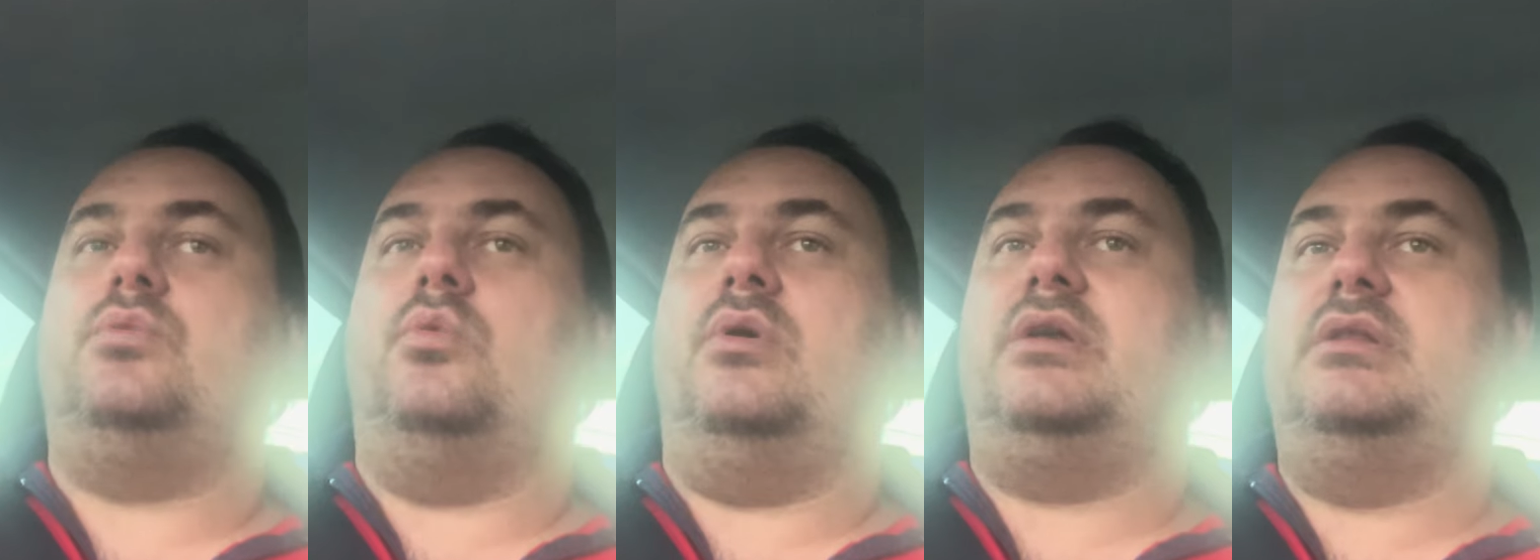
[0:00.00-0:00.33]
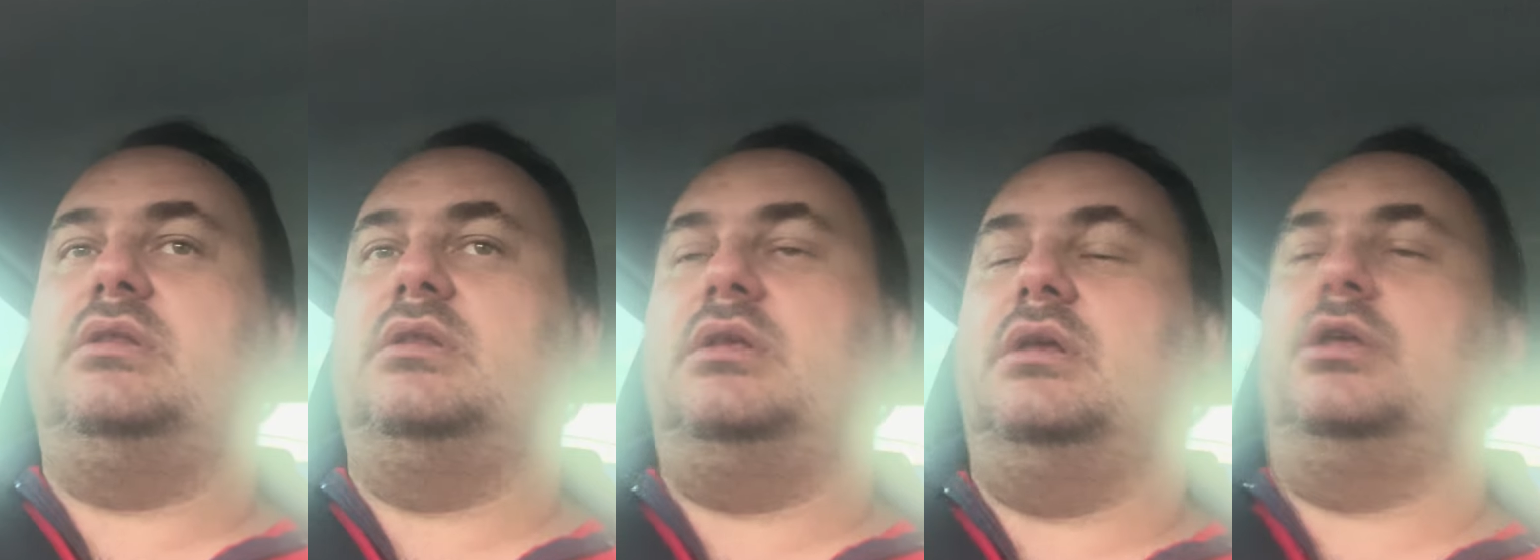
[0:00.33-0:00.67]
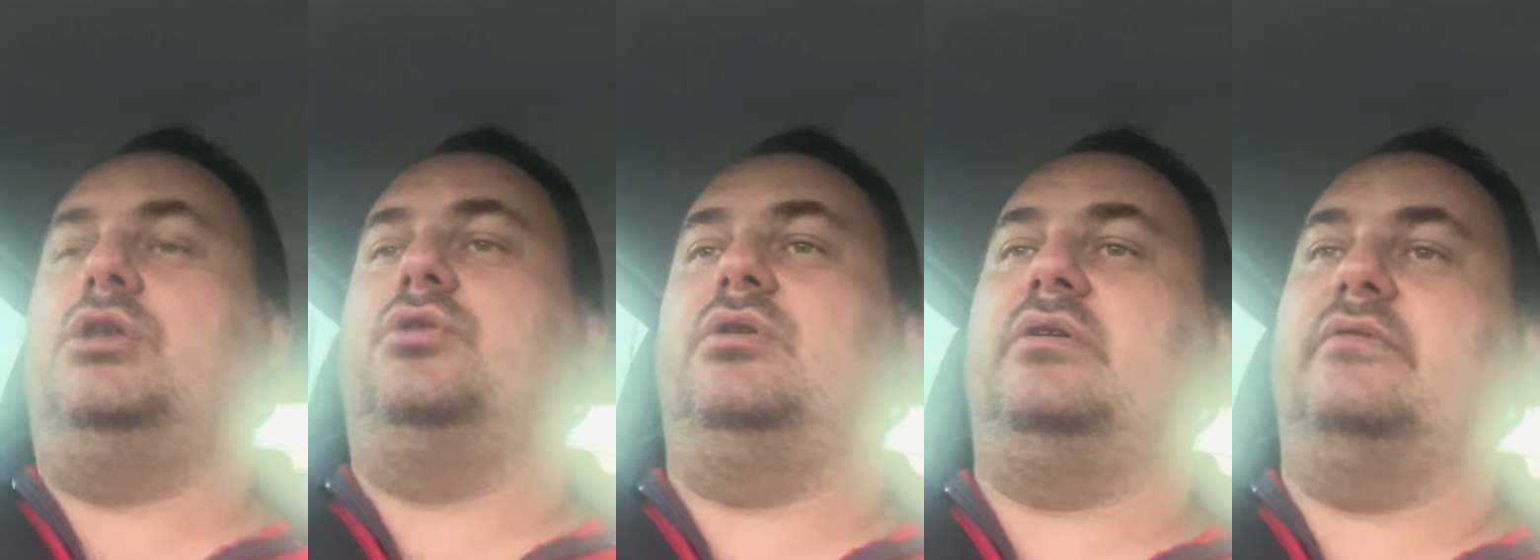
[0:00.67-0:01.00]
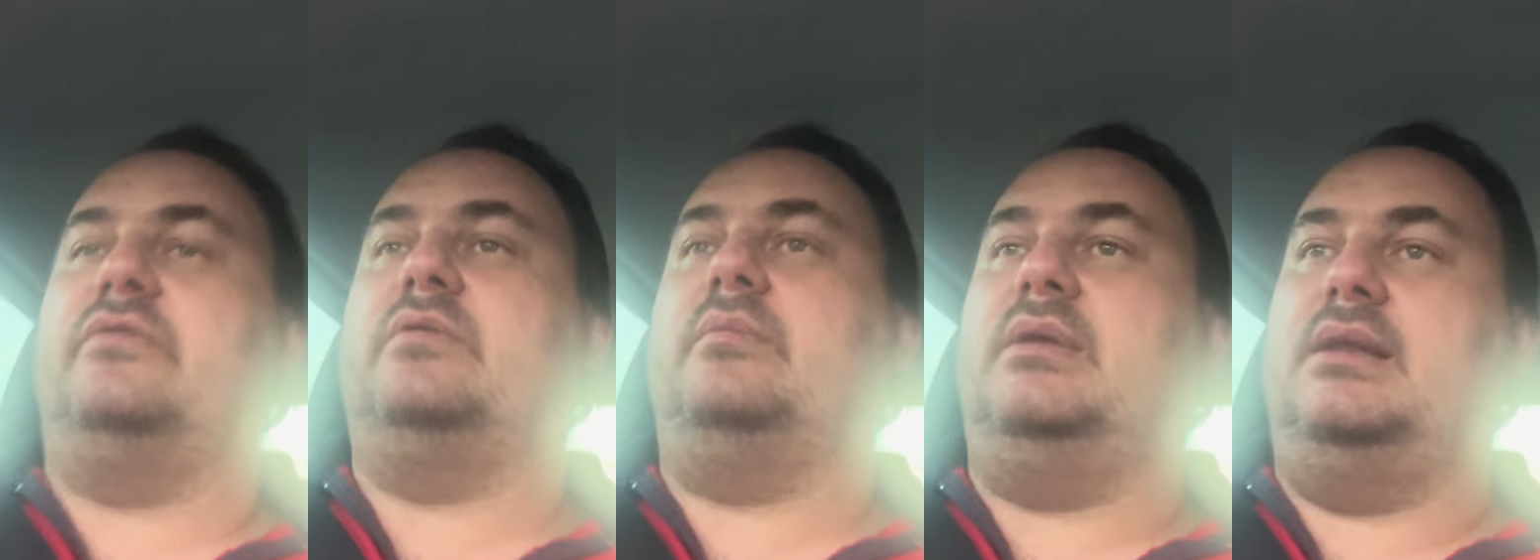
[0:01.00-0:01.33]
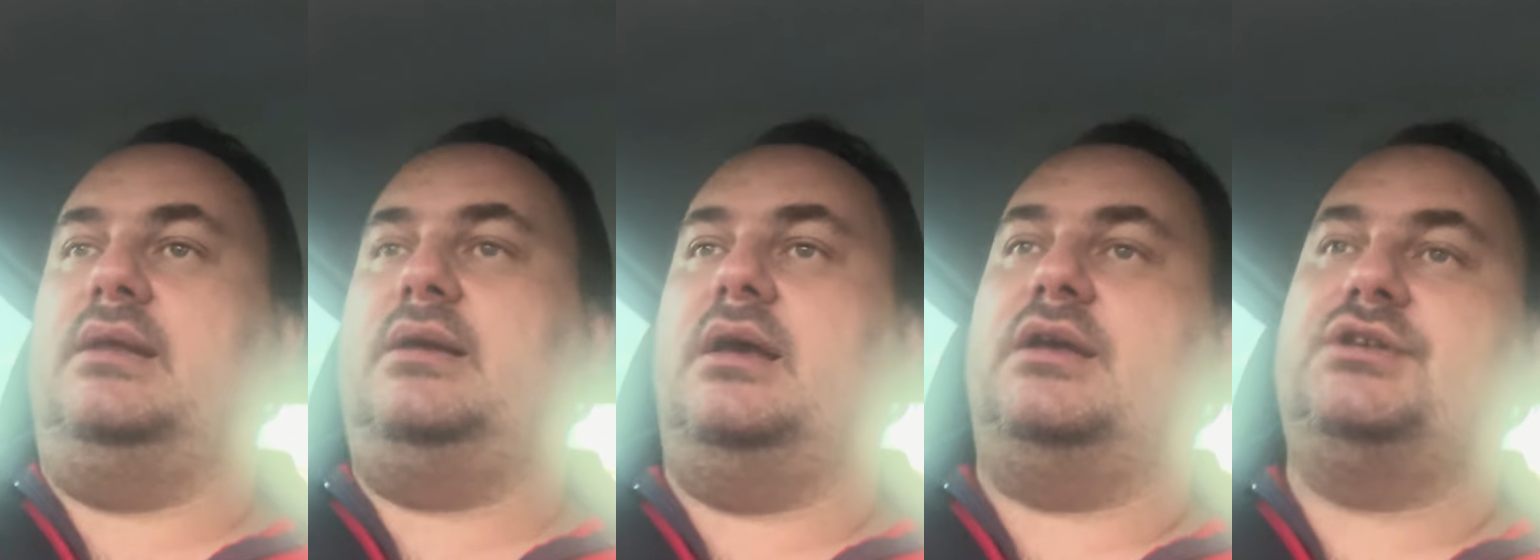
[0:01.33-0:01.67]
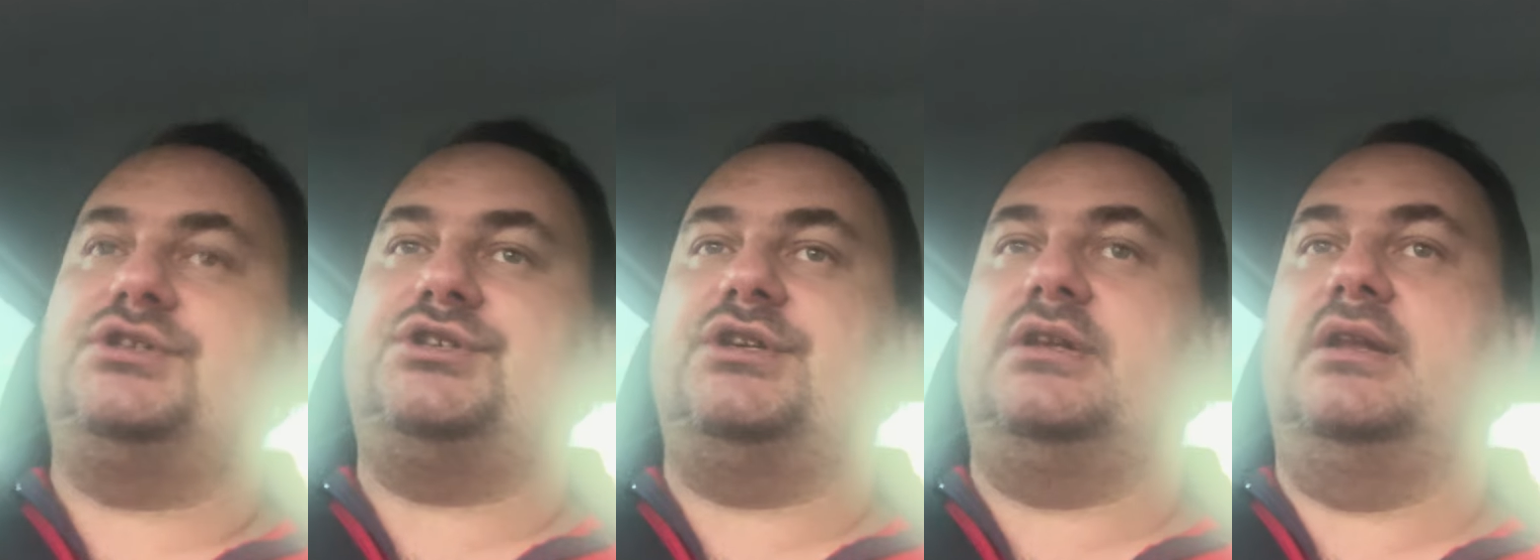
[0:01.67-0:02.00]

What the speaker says: when you give the medication.